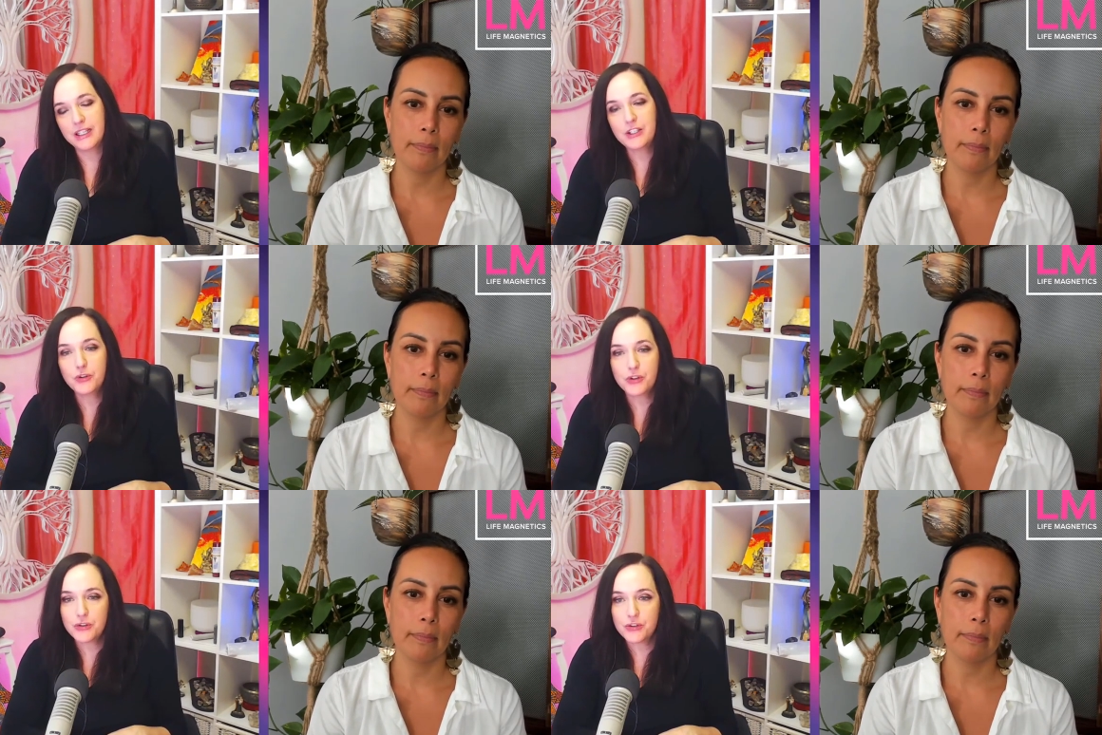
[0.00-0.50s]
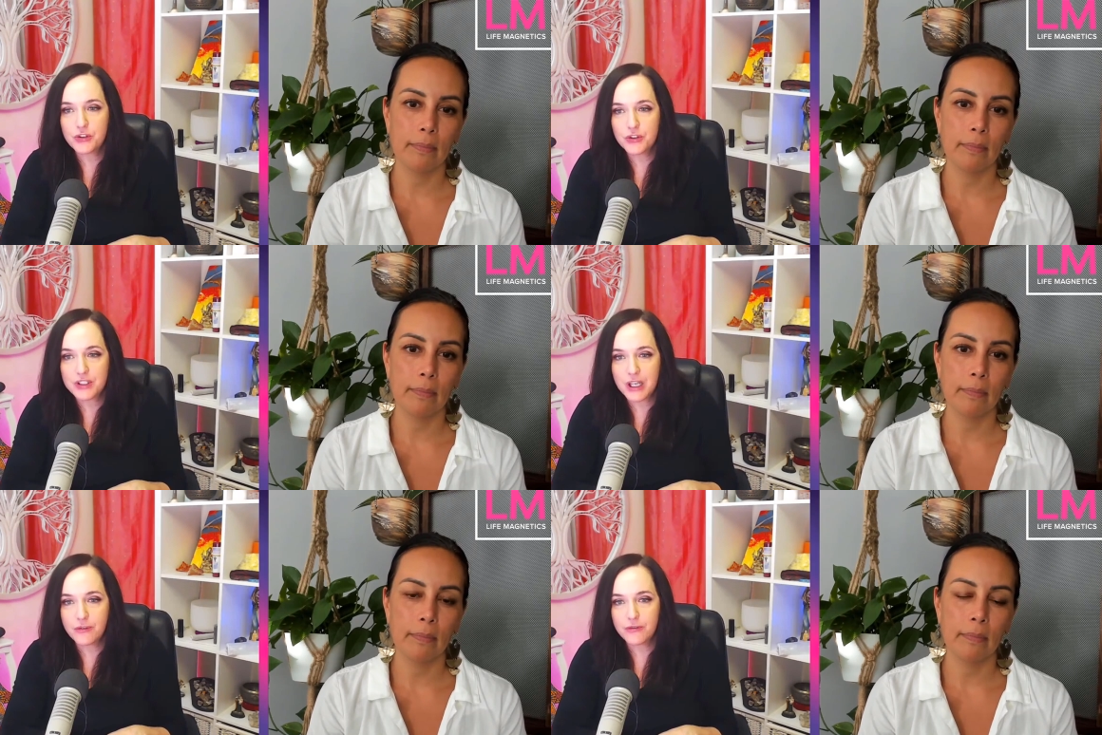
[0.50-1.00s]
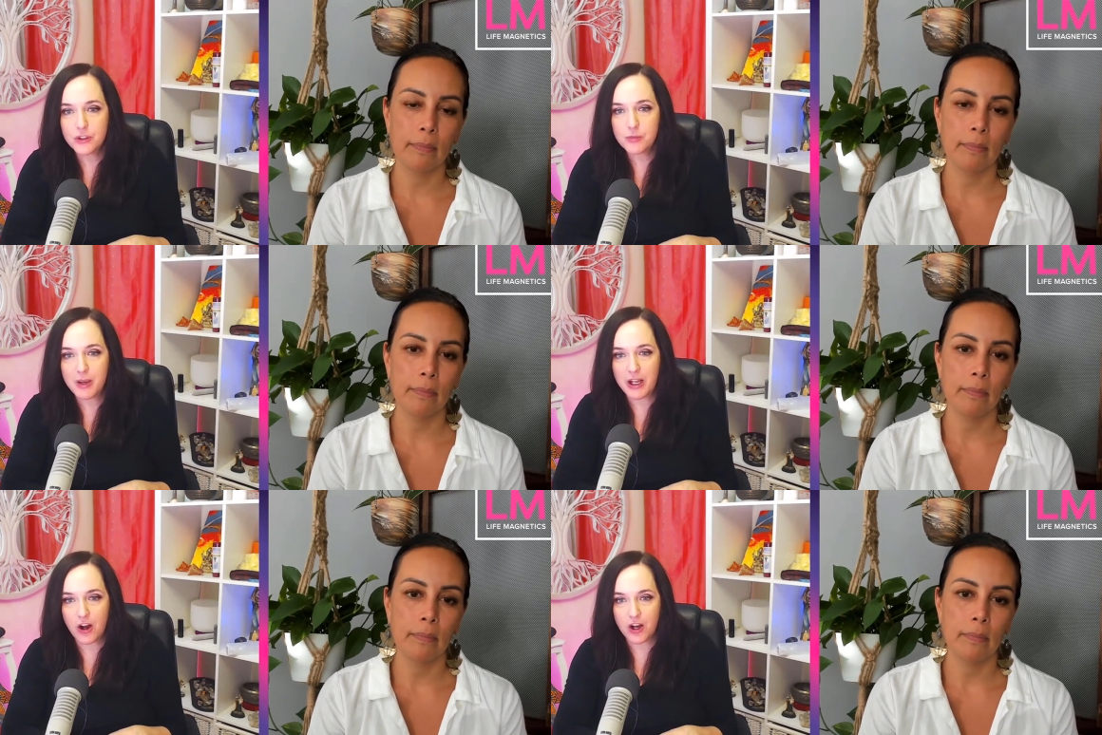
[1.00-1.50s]
Speaker 1: uh, introduce yourself
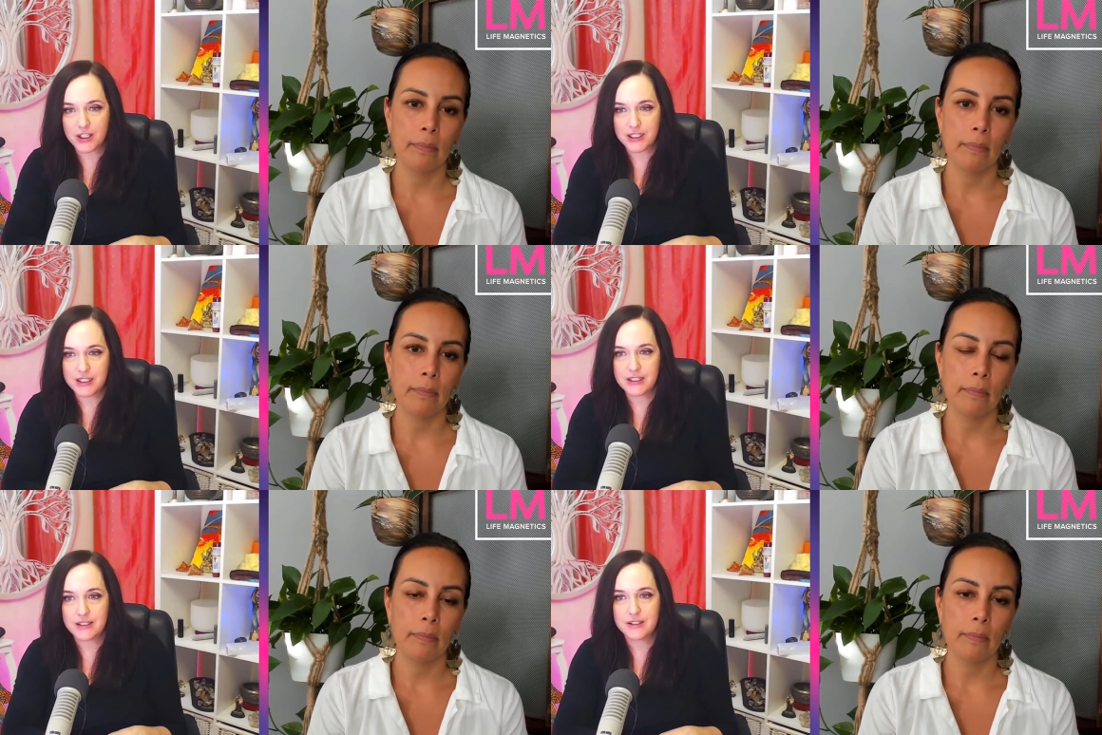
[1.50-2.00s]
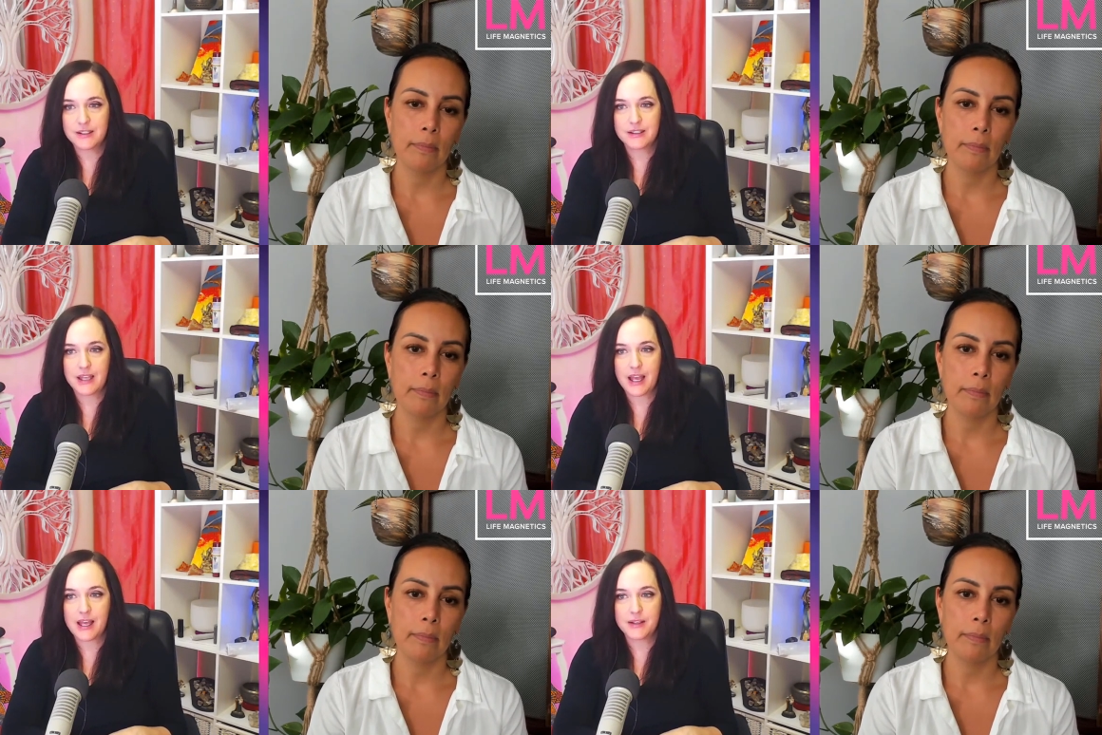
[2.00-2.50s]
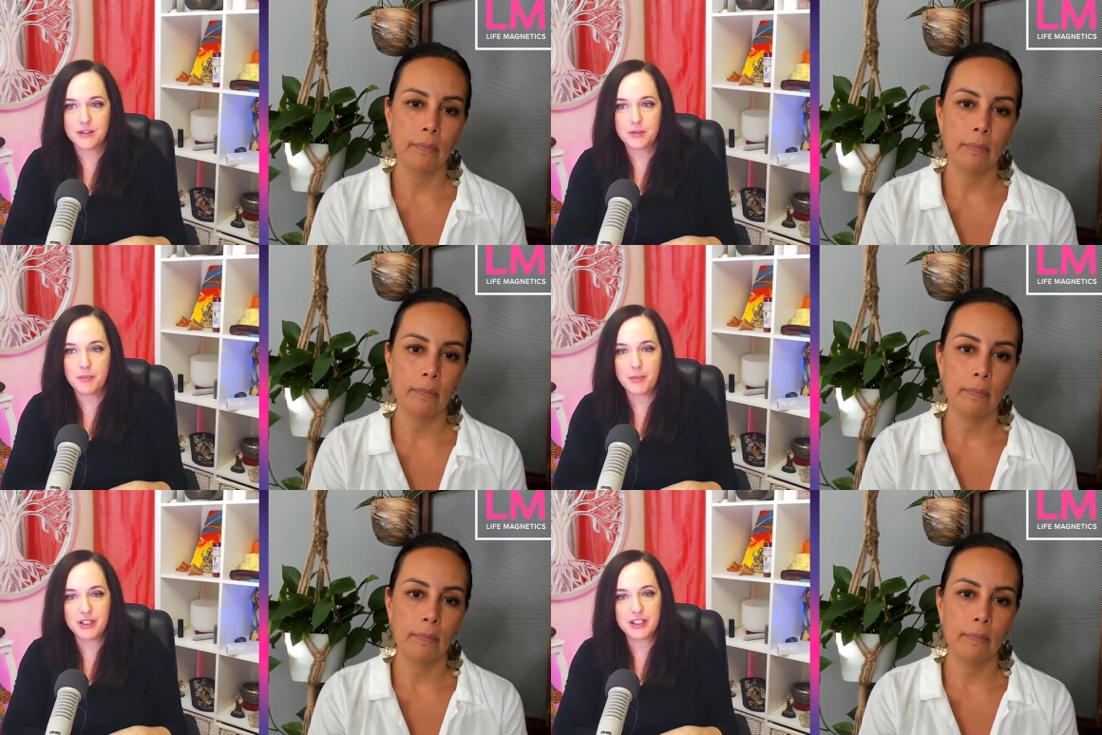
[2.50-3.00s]
to my audience
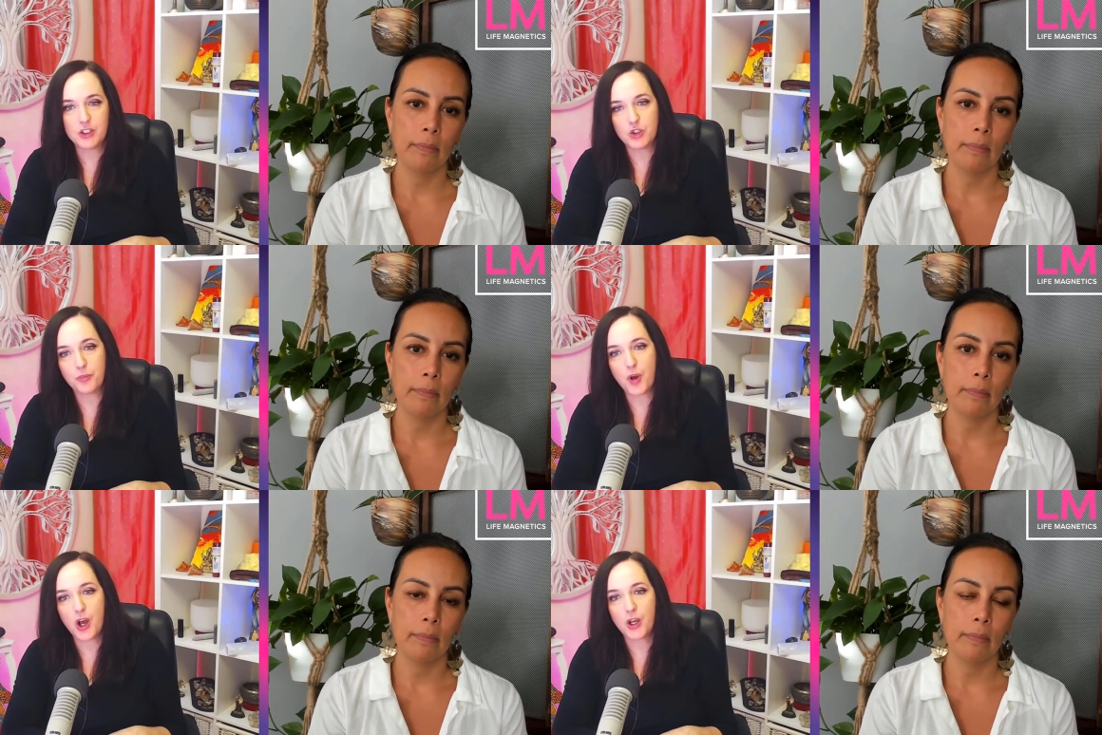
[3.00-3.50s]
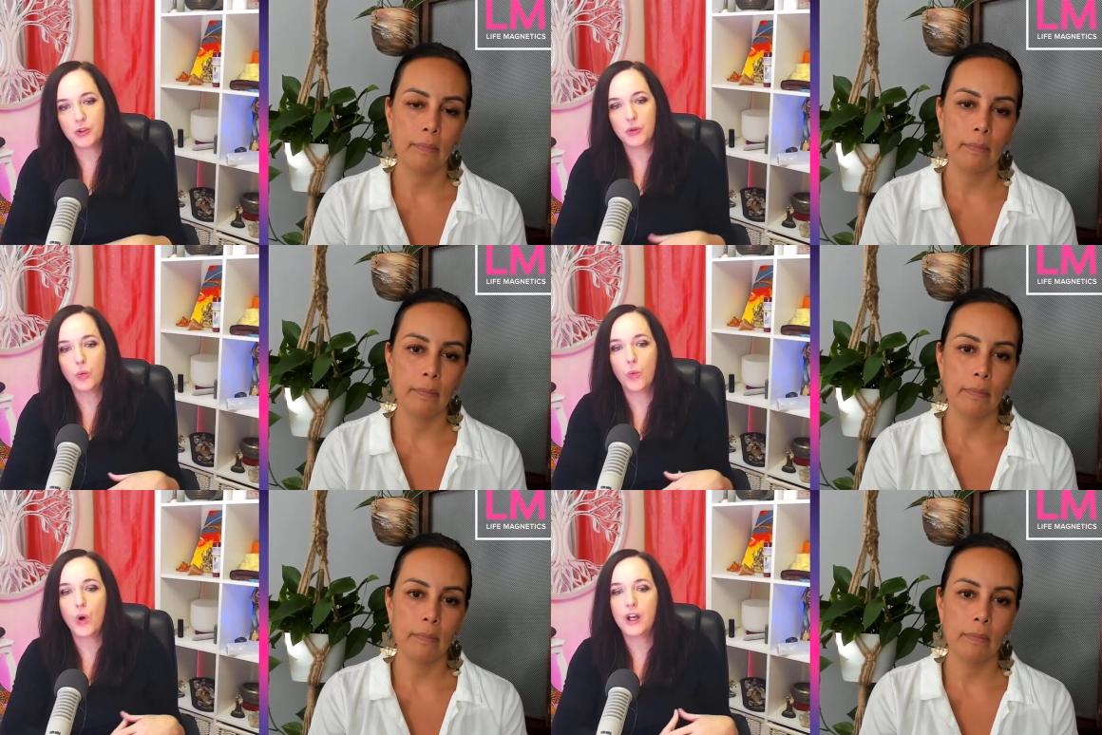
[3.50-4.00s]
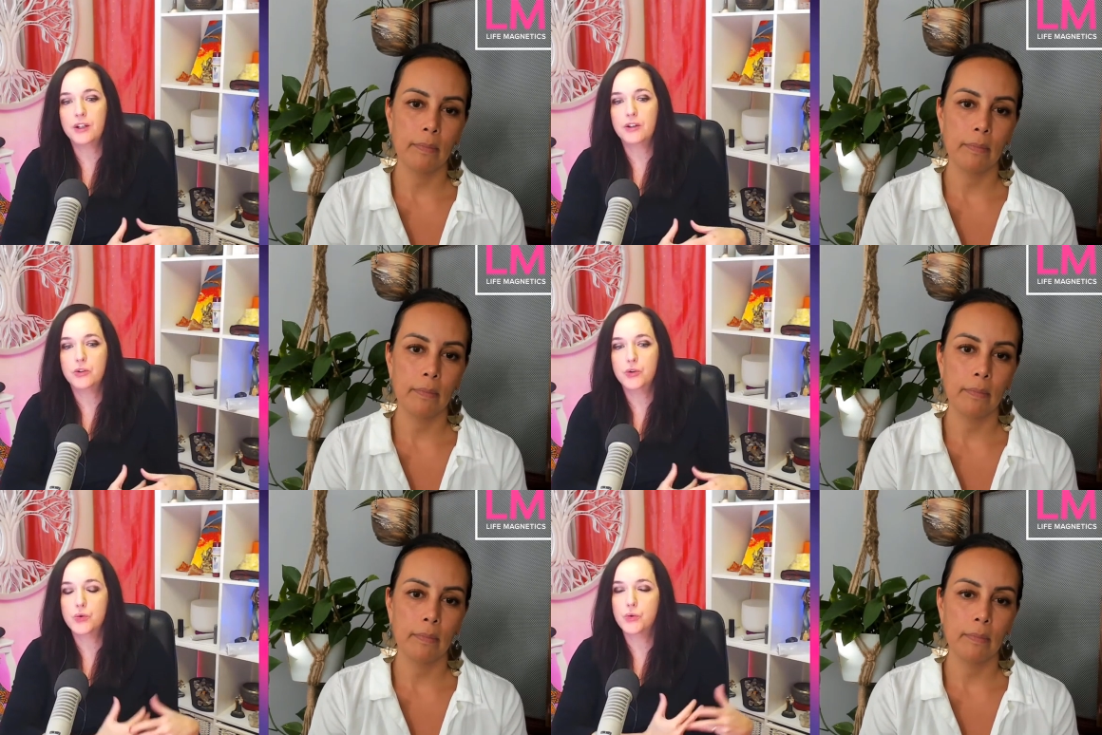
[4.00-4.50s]
and maybe touch upon what
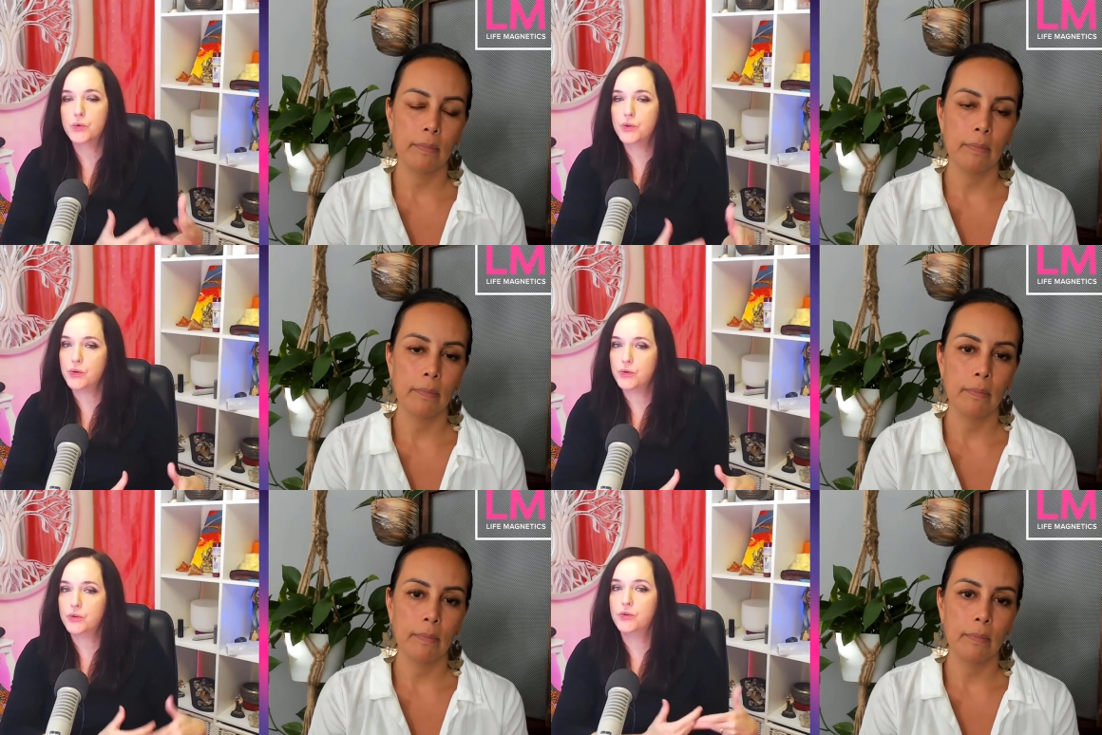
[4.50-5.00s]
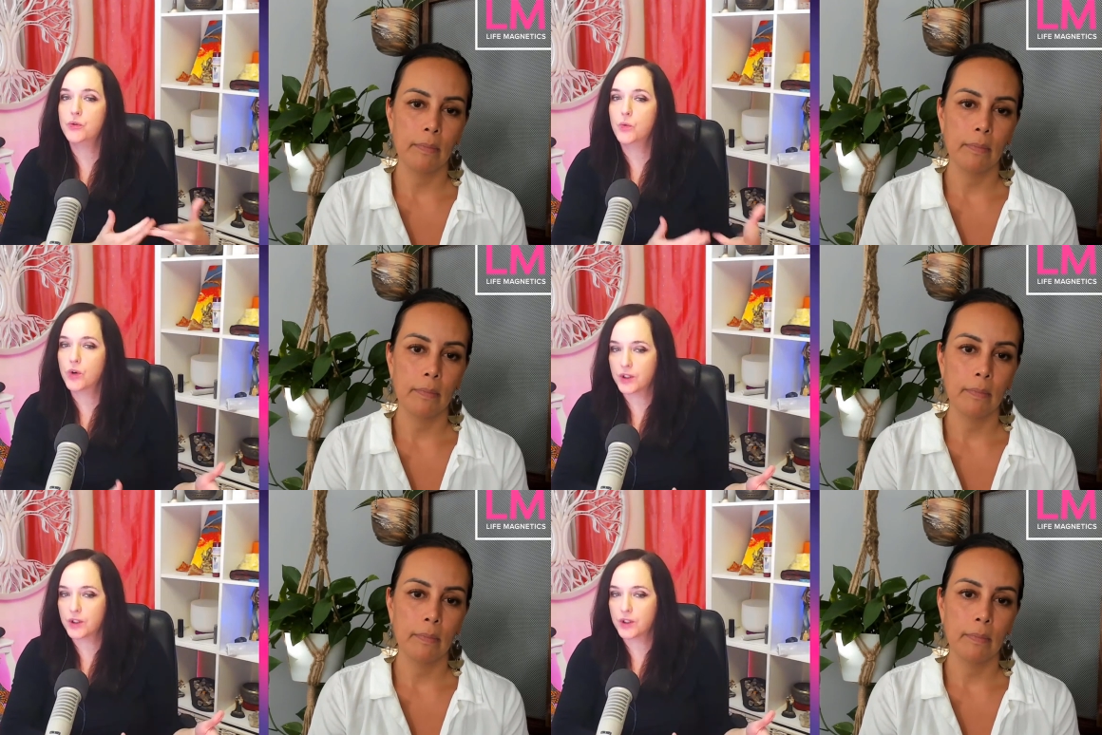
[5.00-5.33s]
drew you to the